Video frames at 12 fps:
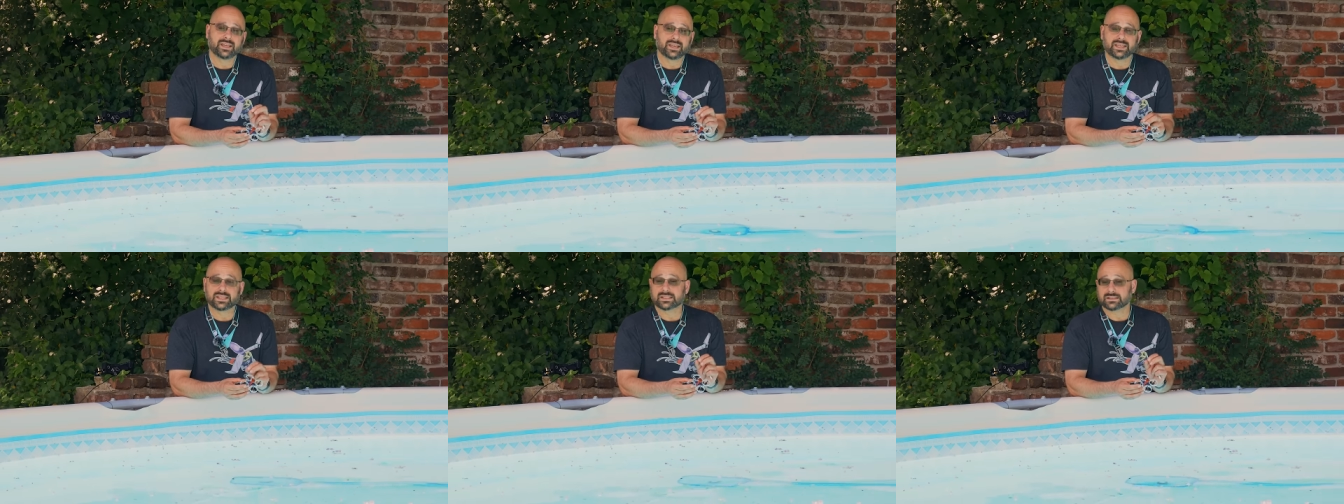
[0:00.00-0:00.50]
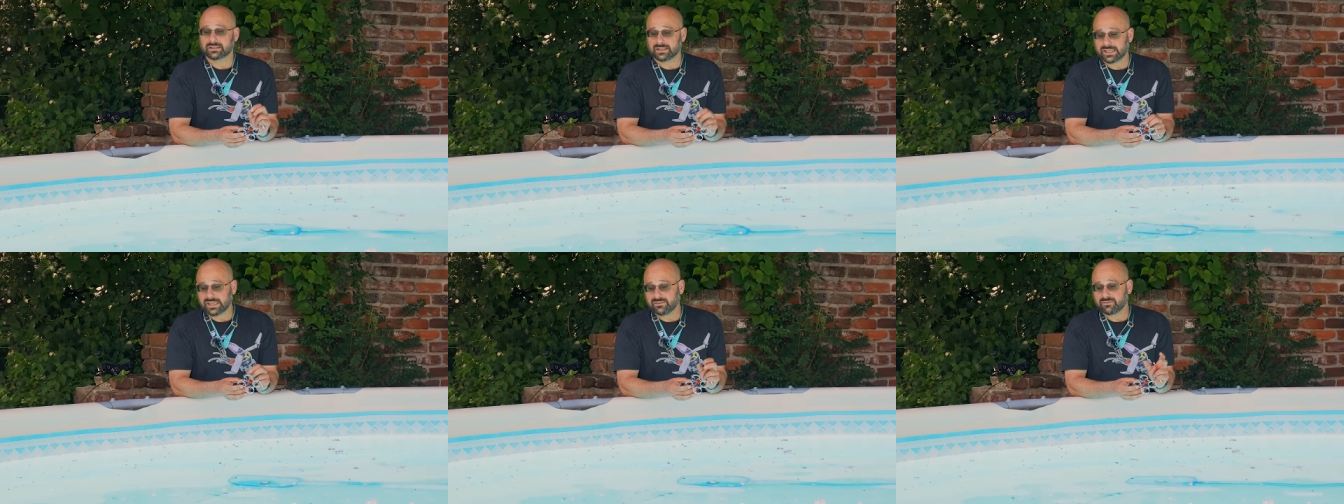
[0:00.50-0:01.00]
is
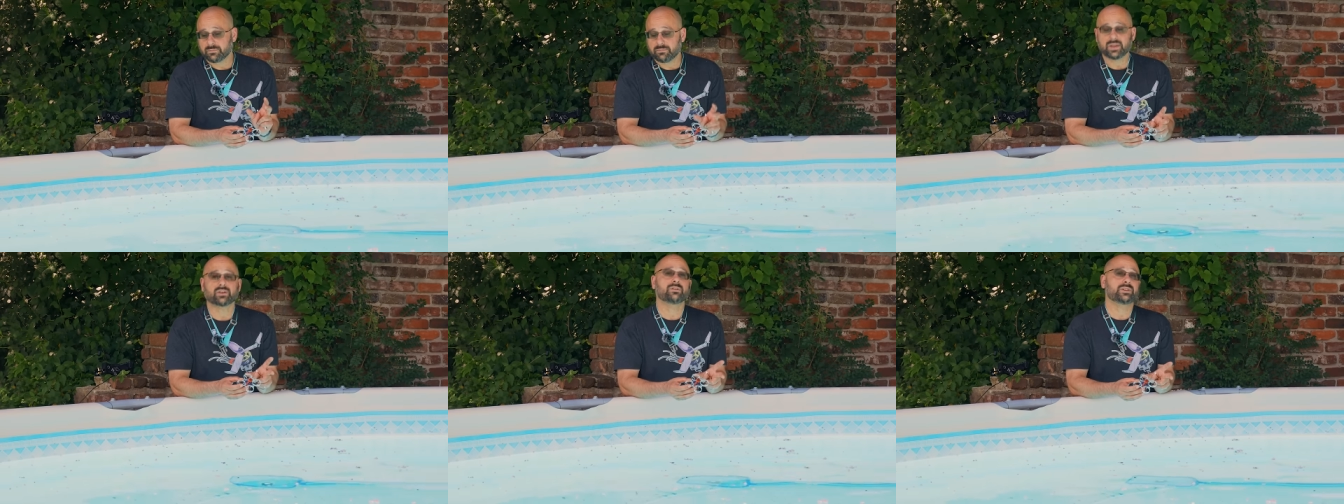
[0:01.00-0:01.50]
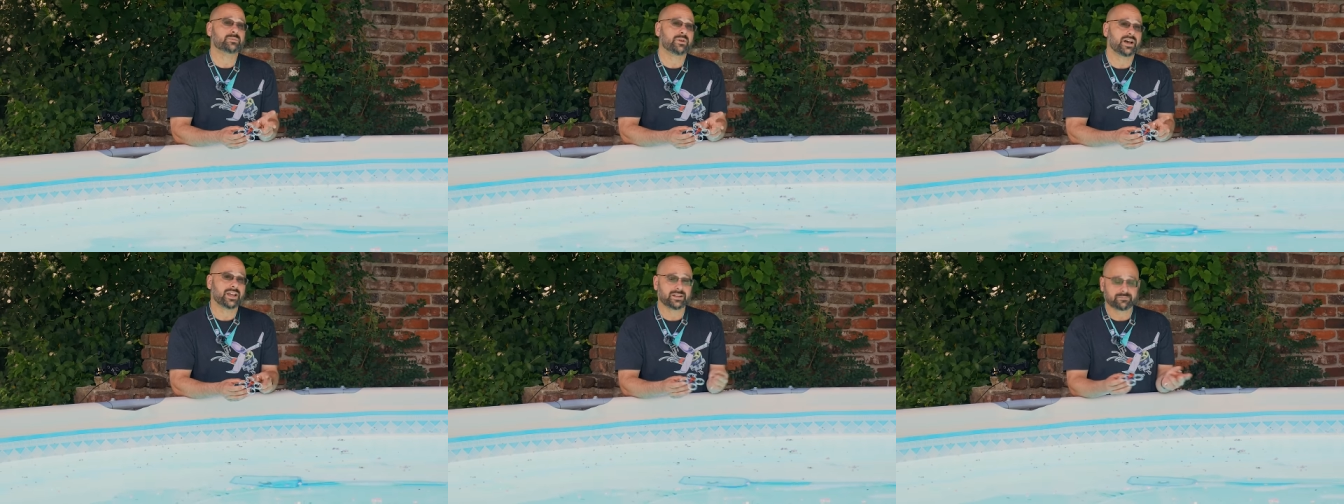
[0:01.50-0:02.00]
leave minerals
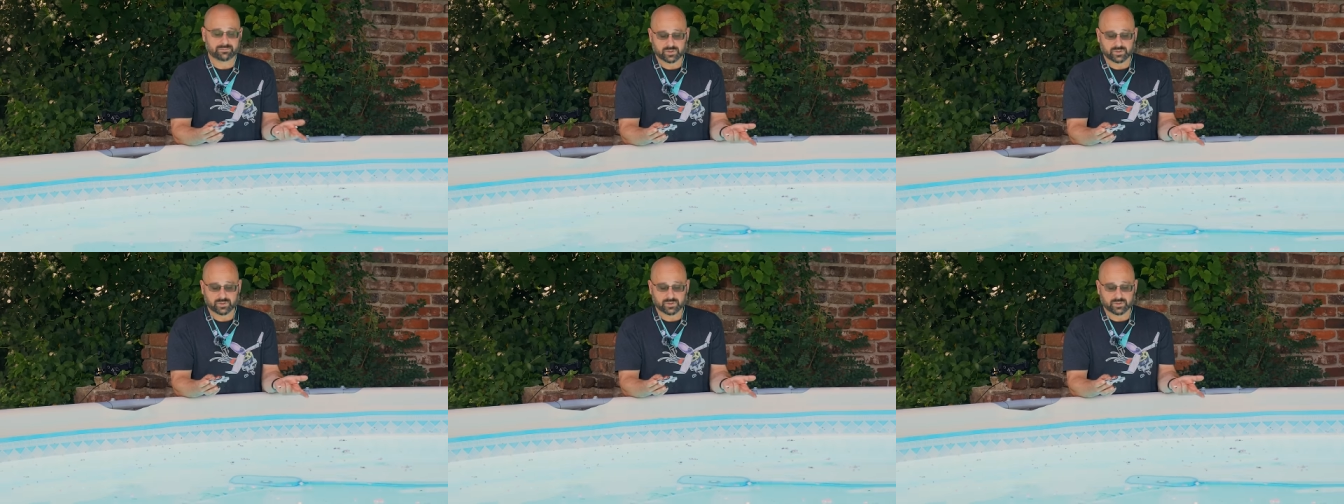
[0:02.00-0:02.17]
behind.